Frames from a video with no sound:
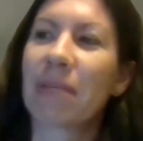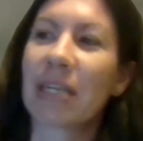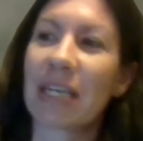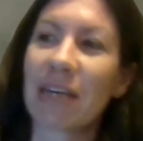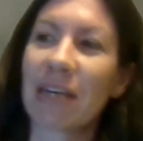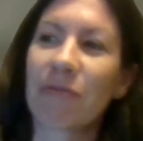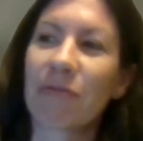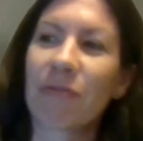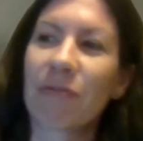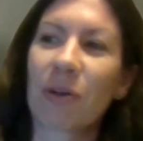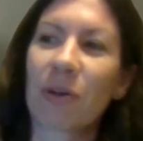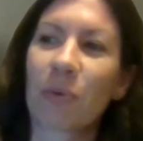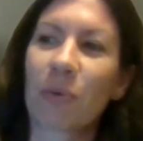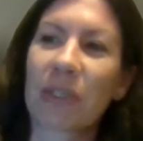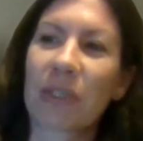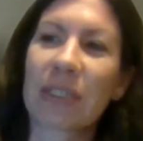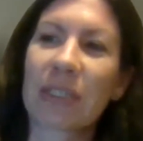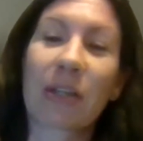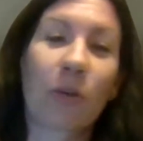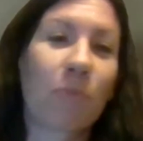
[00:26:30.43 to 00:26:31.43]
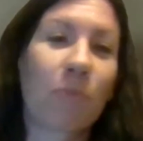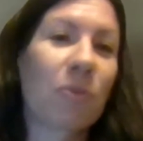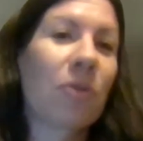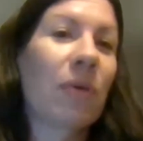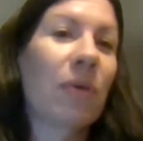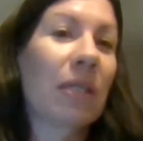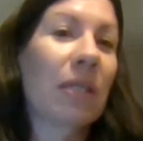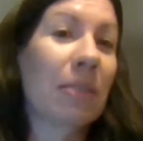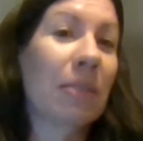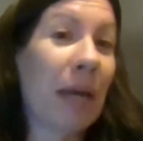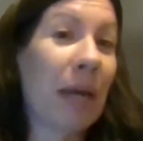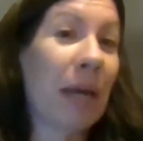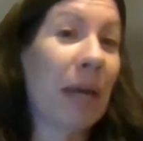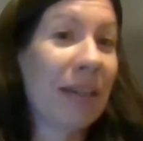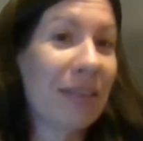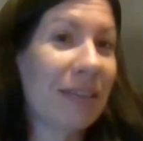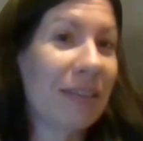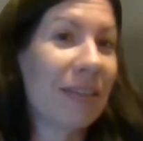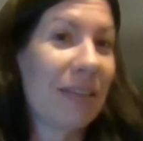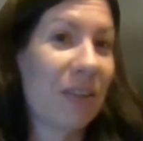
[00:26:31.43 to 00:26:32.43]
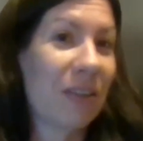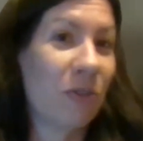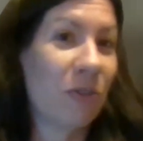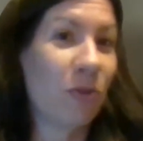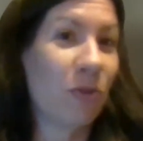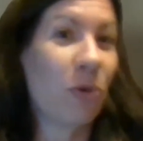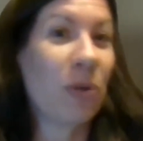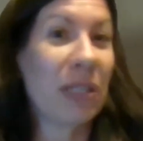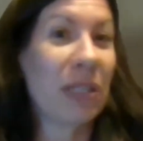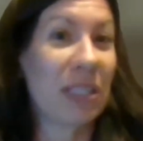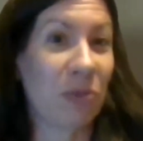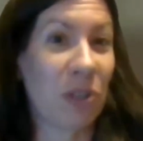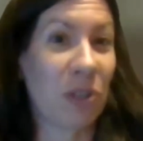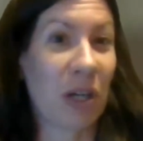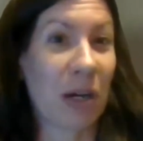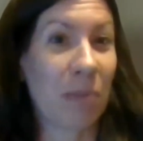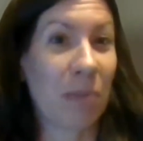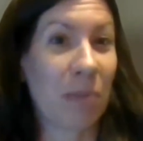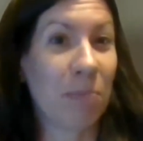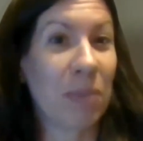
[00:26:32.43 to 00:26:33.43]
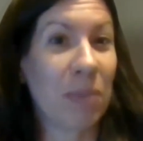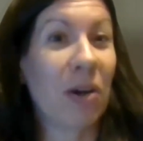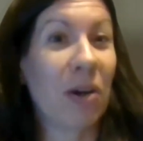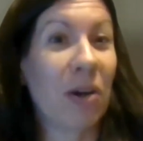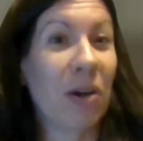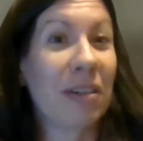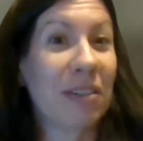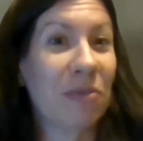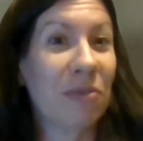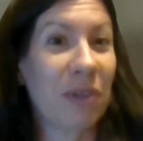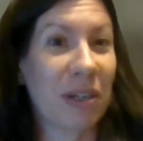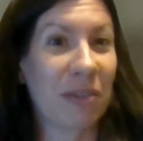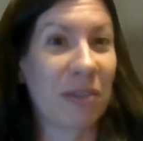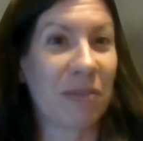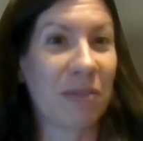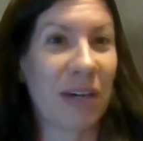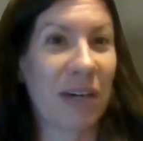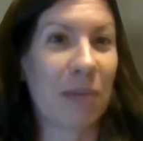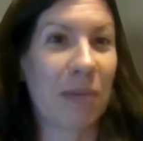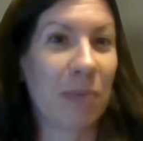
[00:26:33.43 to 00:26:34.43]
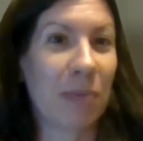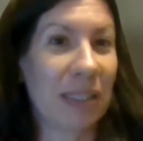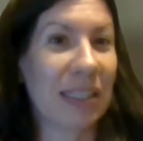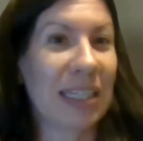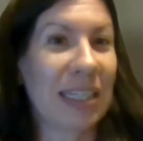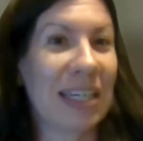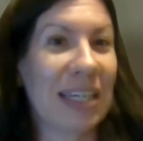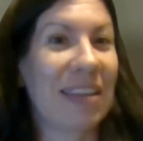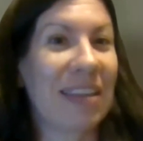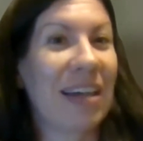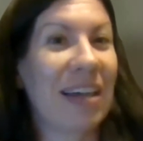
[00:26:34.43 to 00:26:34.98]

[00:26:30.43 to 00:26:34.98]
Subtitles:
if there was scope to expand the focus of TOP beyond verifiability,